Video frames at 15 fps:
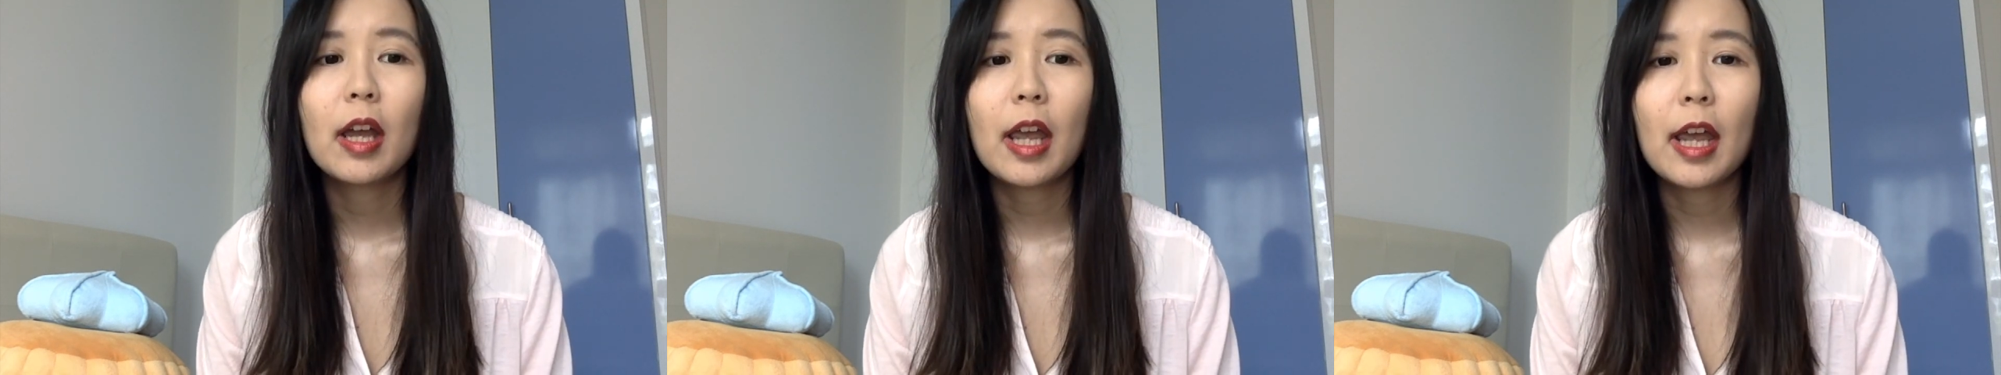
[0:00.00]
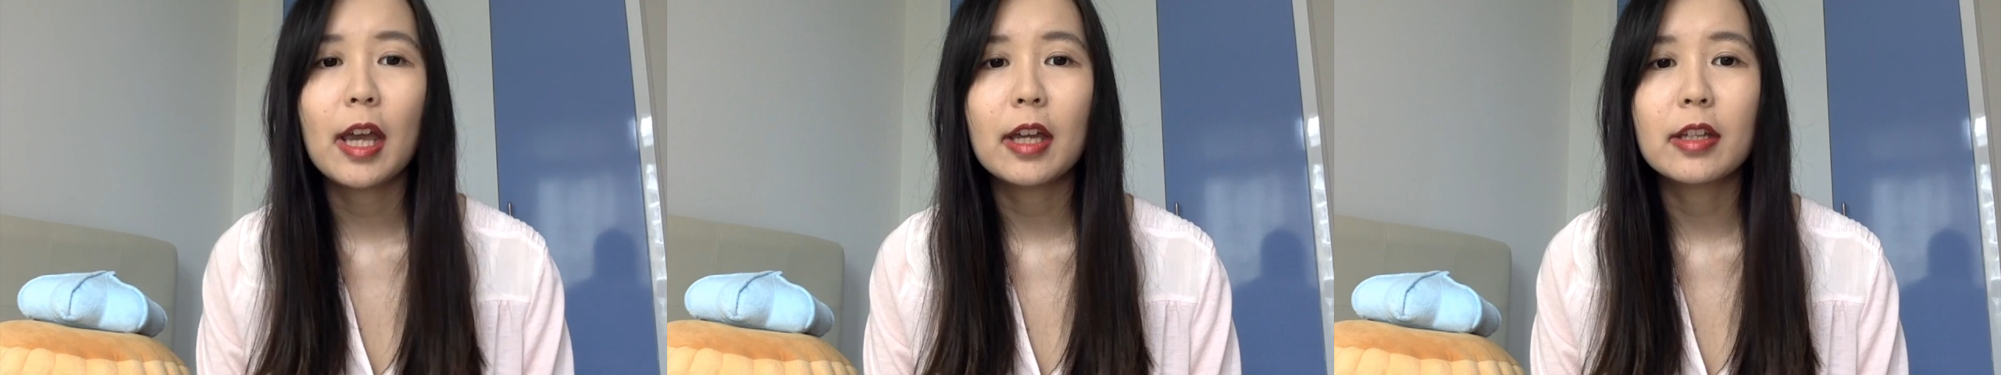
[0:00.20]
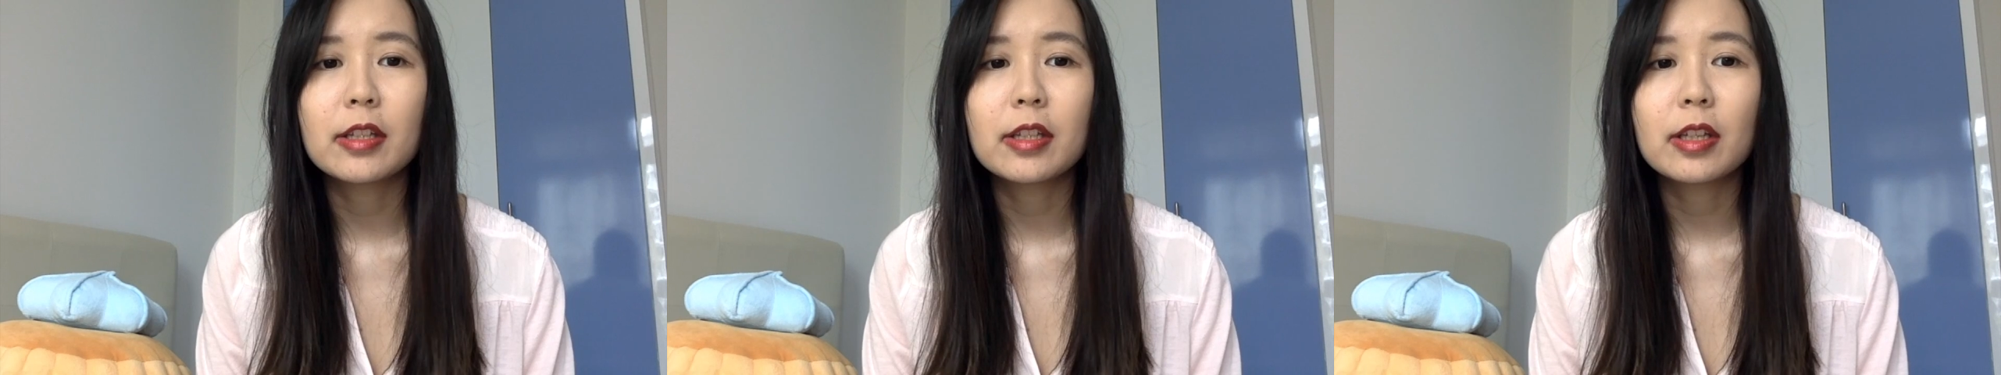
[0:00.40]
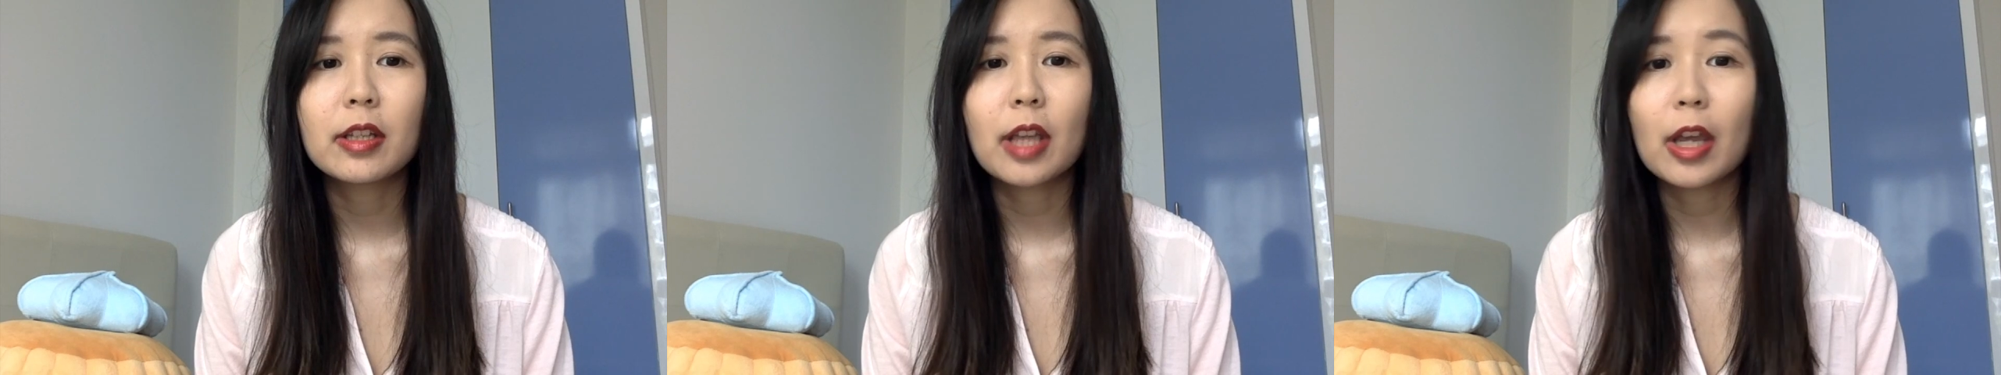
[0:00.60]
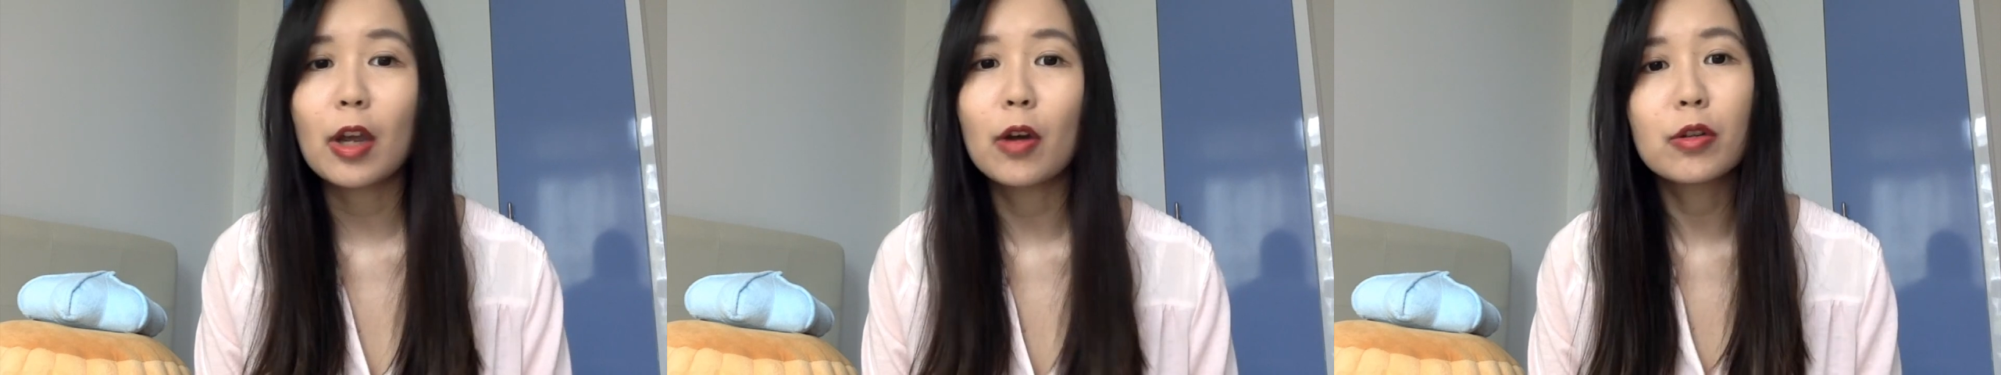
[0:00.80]
And
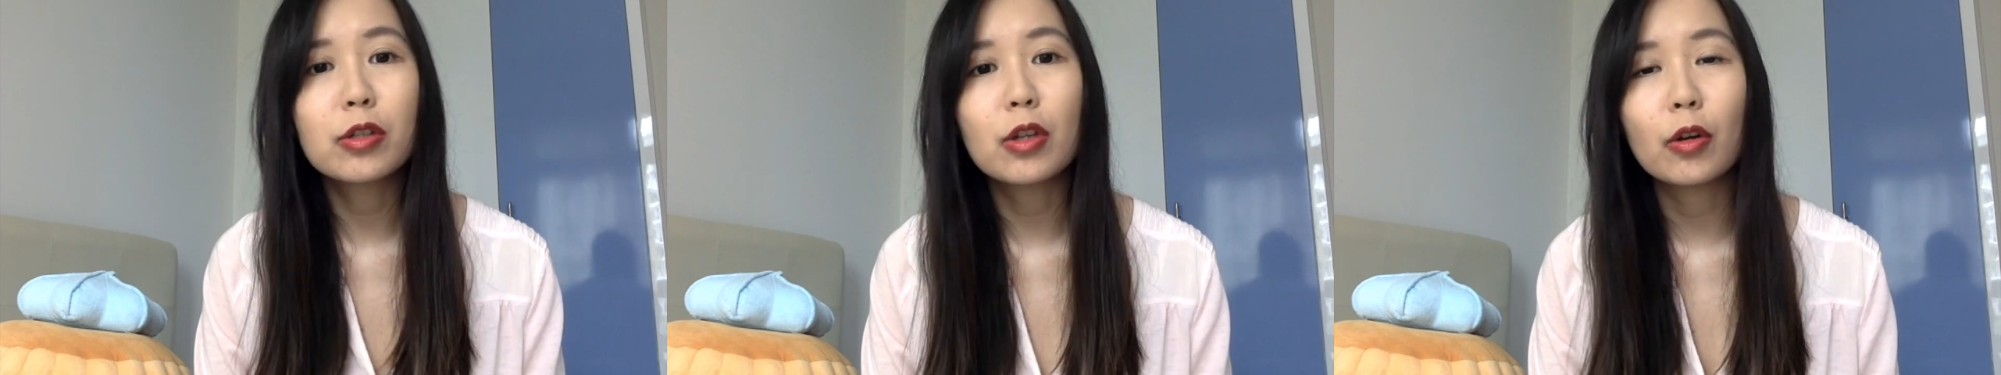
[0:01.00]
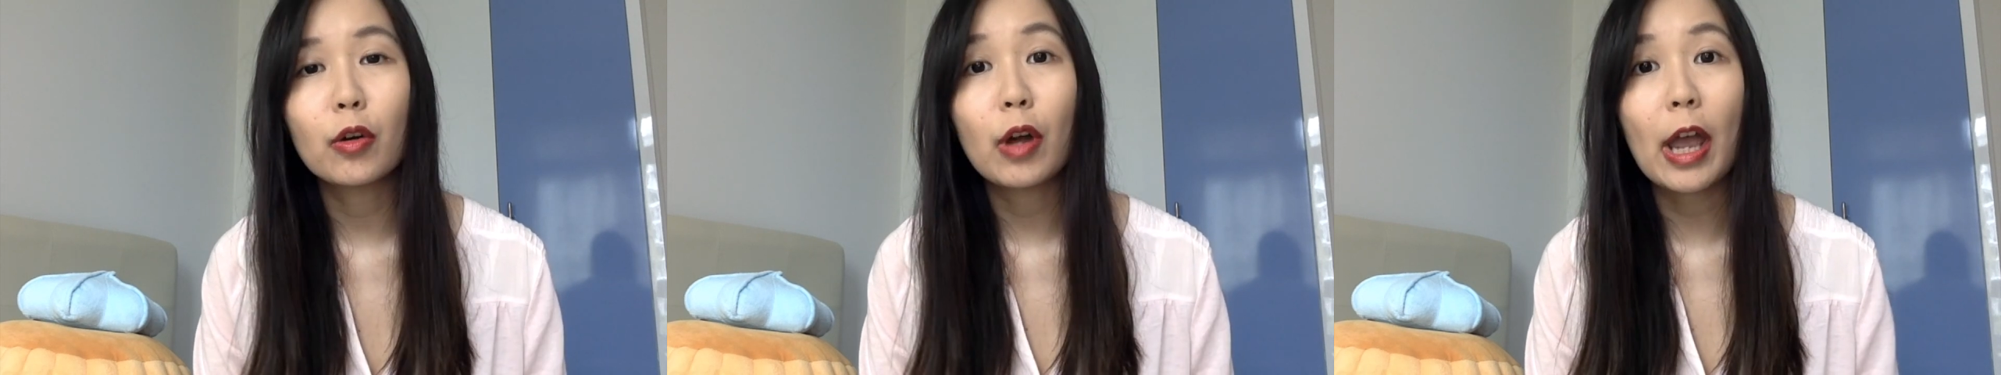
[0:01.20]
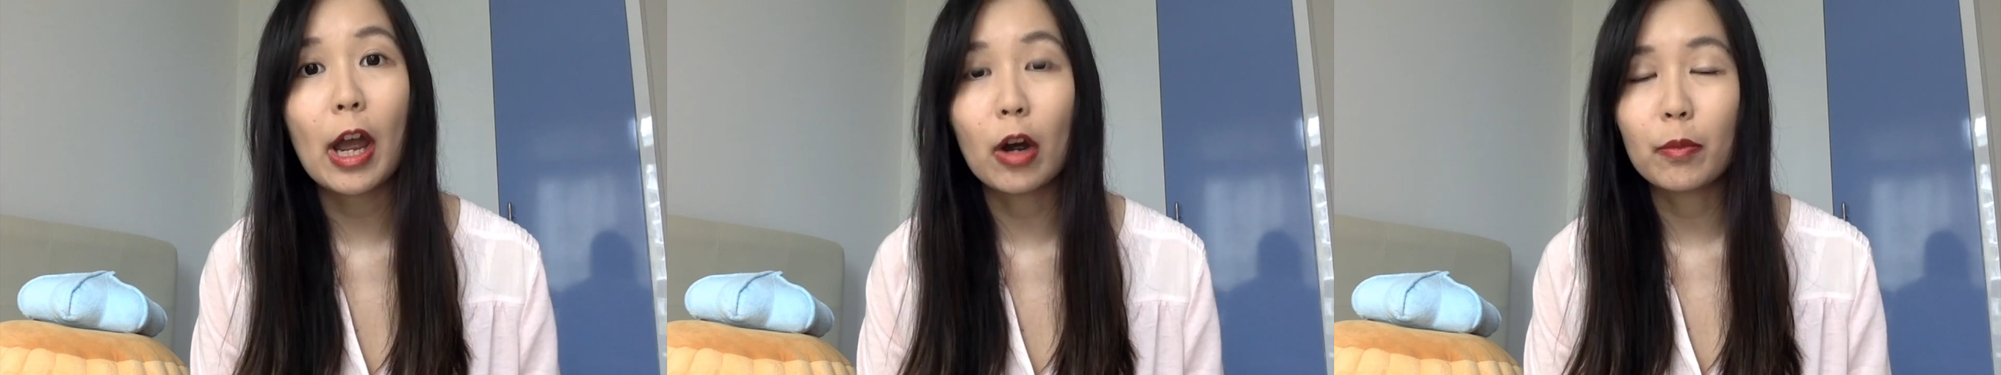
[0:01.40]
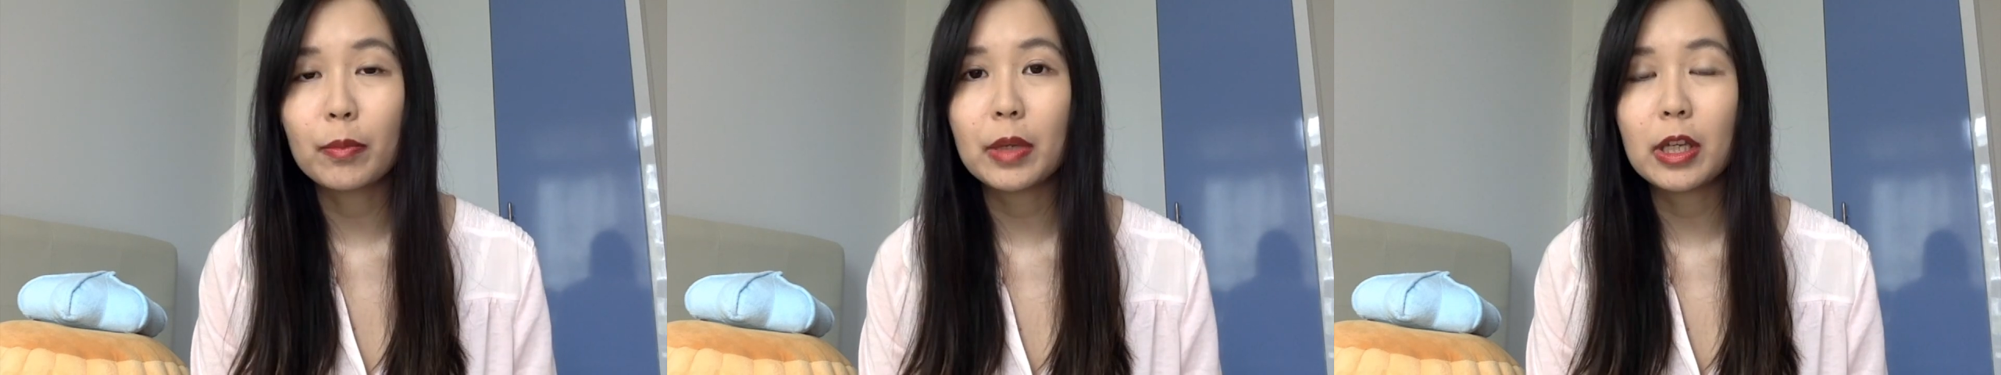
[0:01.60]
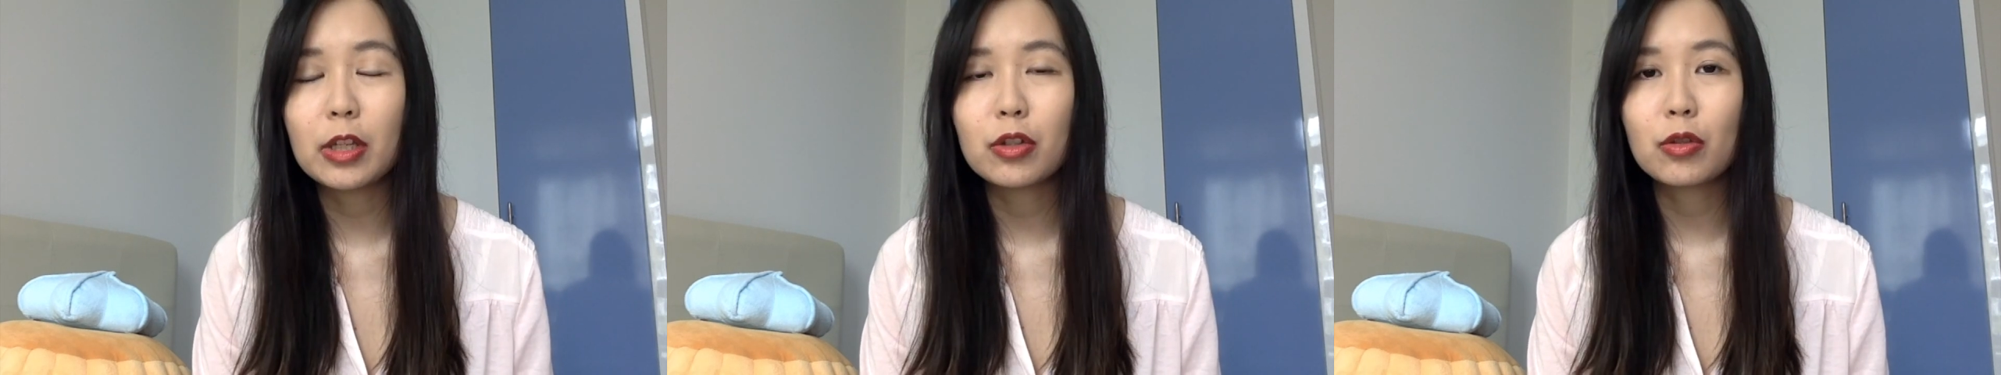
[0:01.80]
they also help
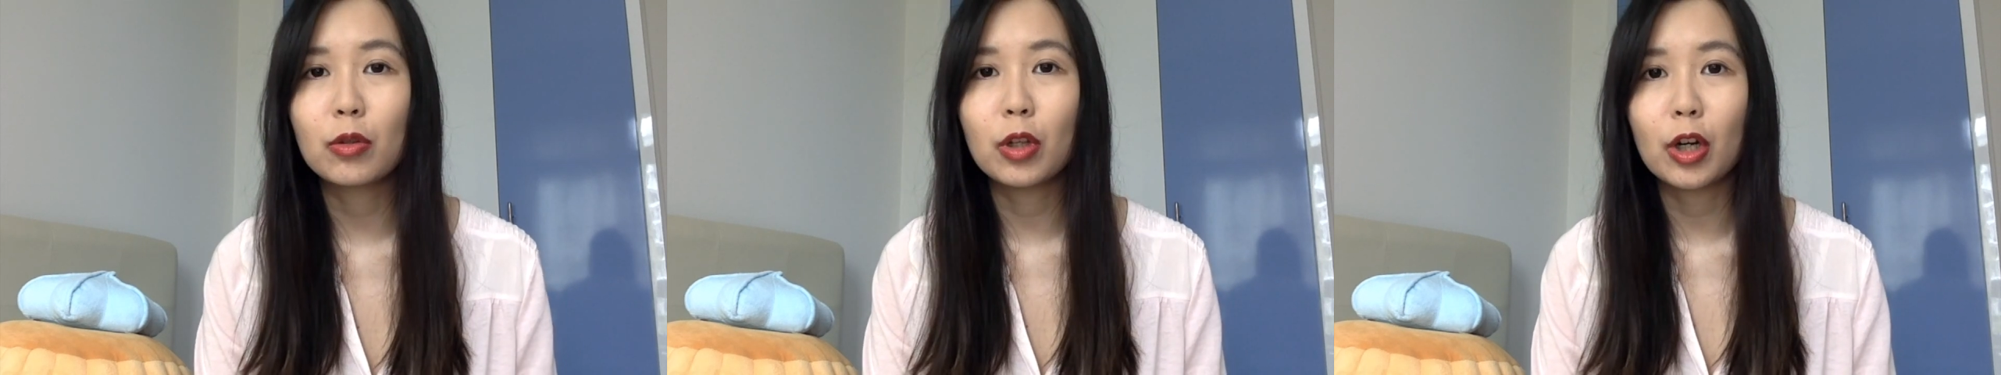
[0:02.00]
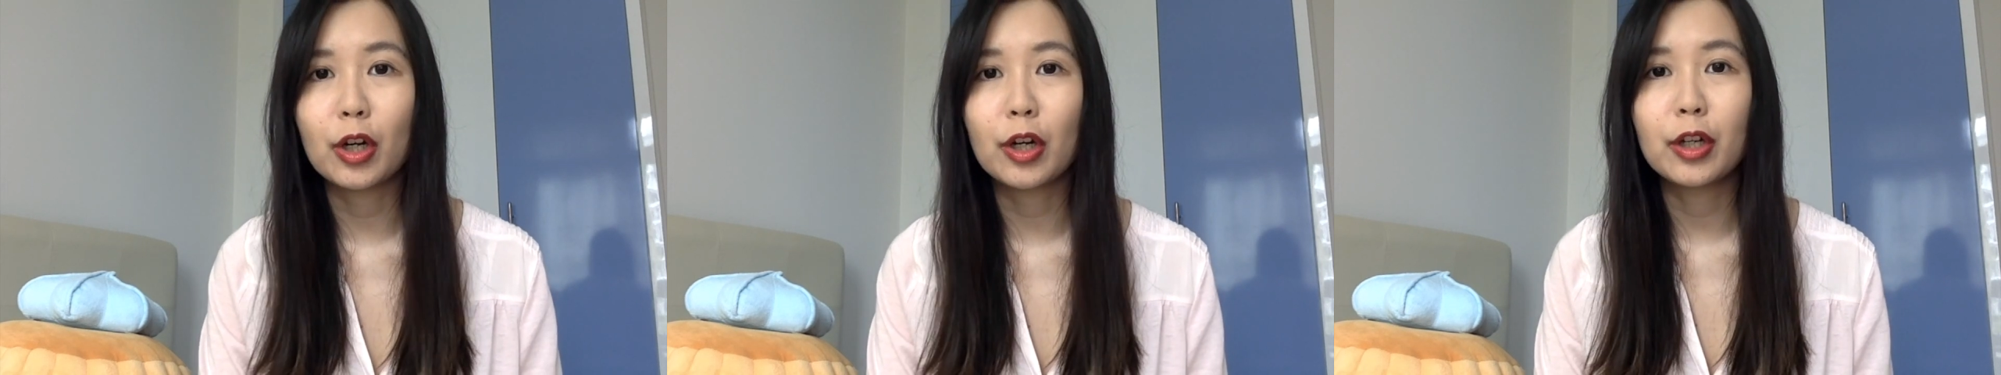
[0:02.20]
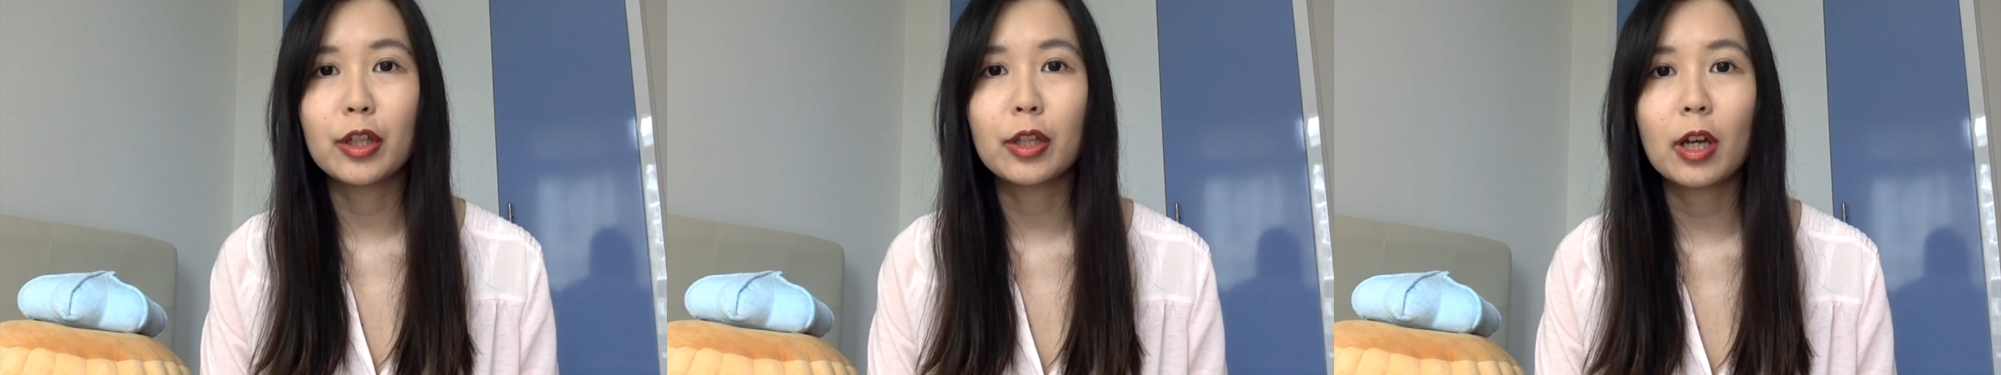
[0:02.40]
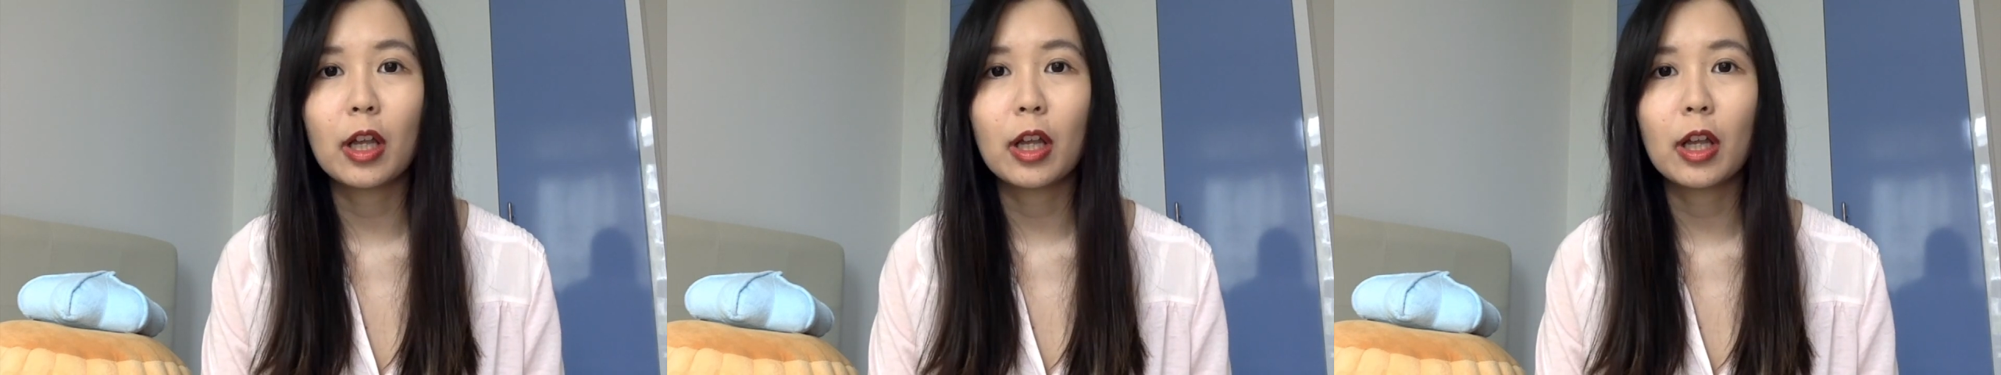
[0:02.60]
me to learn